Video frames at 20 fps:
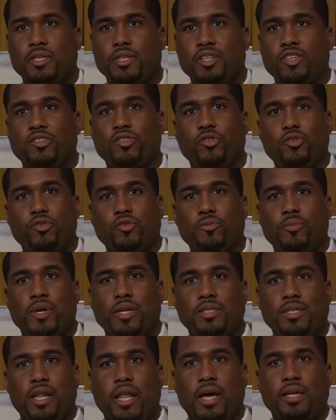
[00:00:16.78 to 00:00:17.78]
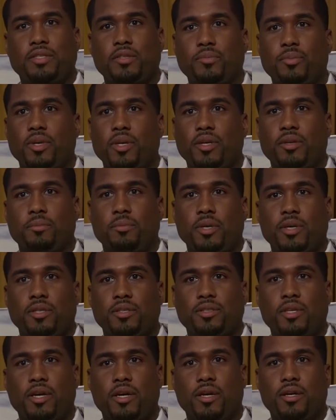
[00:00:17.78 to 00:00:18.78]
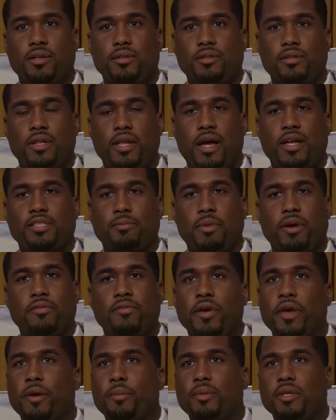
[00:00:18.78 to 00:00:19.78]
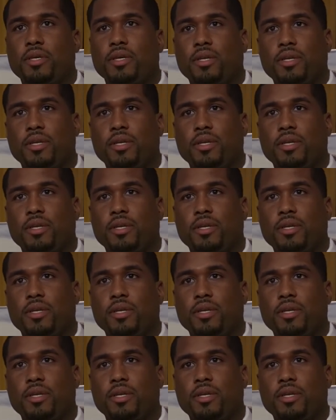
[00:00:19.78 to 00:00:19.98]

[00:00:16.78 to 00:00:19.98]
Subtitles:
This school means a lot to me. It means a lot to my family.